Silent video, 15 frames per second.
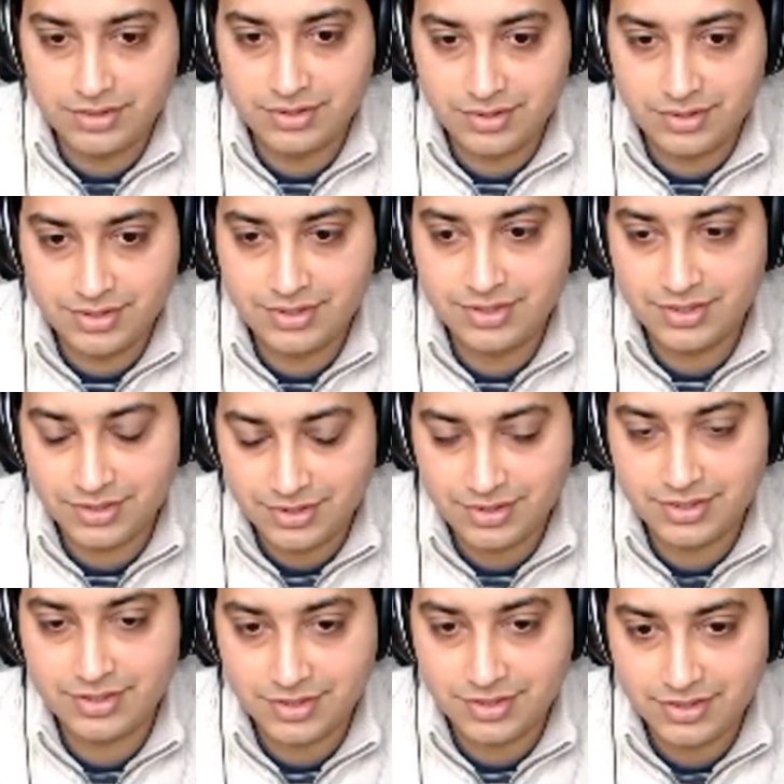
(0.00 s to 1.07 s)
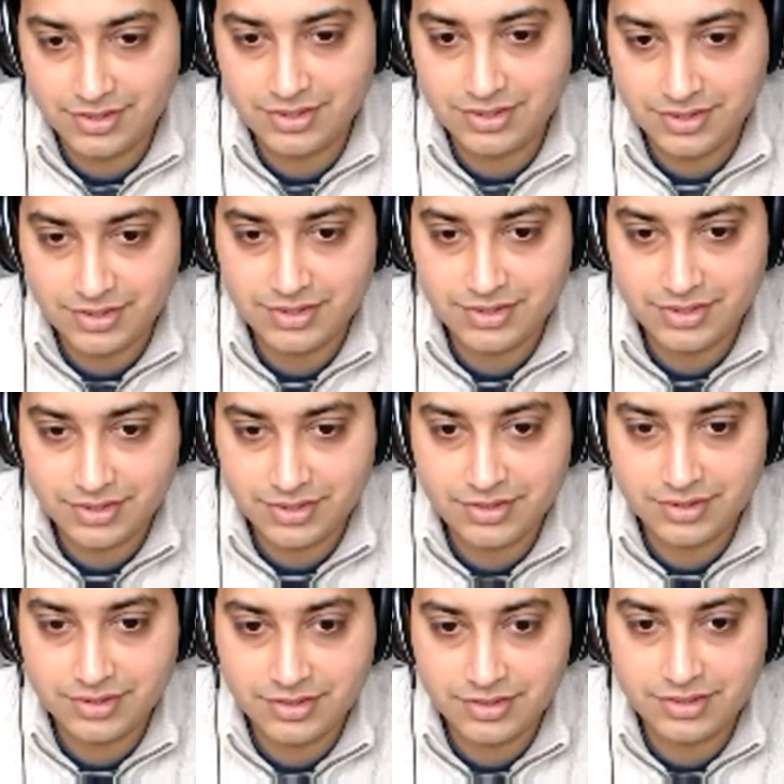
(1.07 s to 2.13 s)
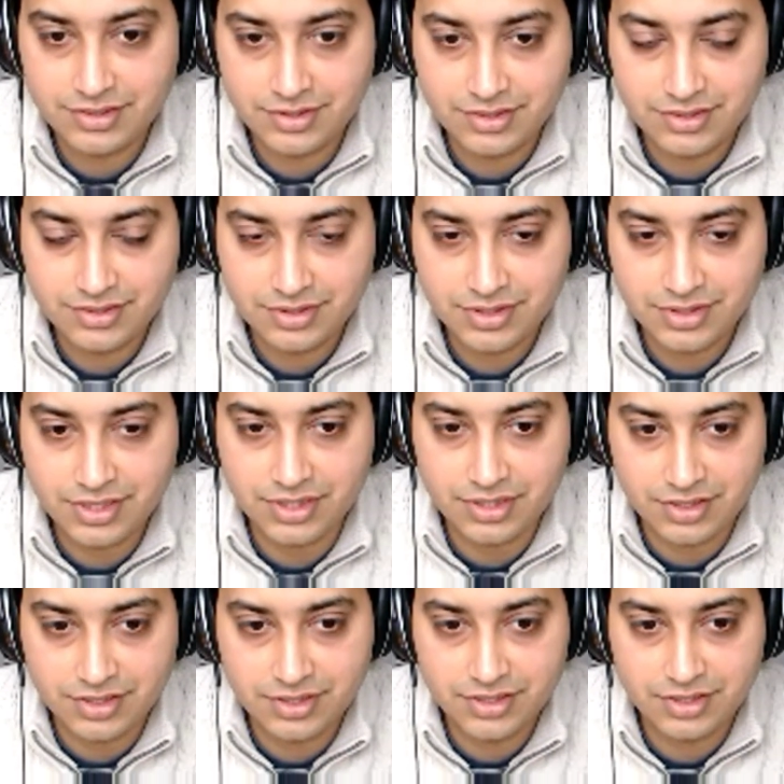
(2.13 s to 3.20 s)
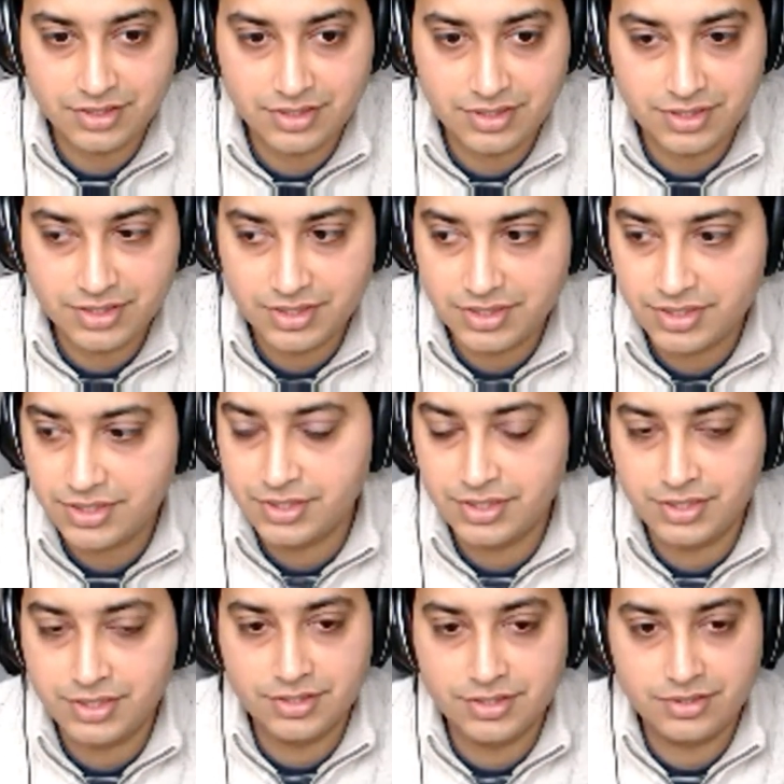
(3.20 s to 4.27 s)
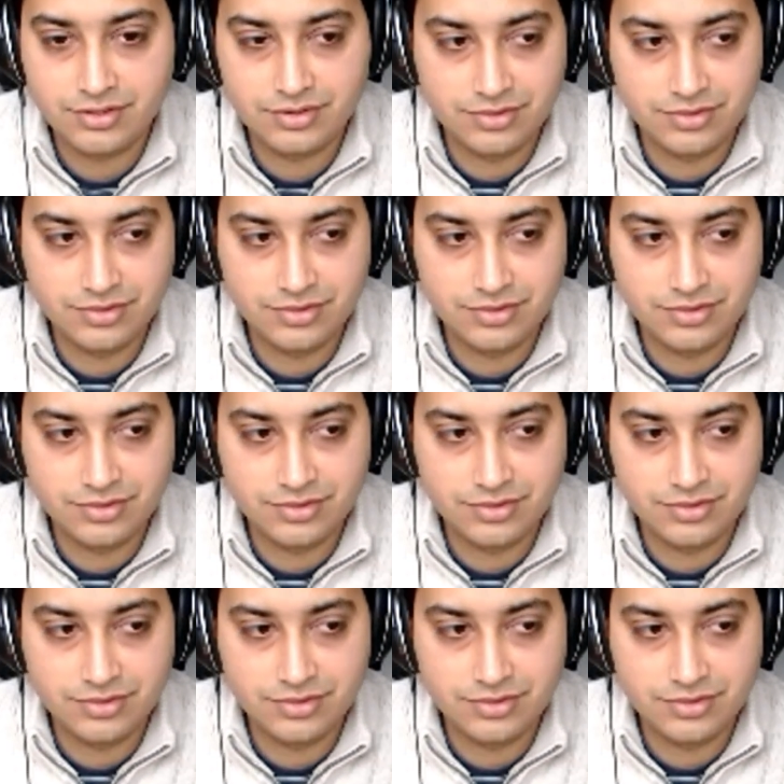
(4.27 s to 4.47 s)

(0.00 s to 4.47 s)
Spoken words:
[no speech]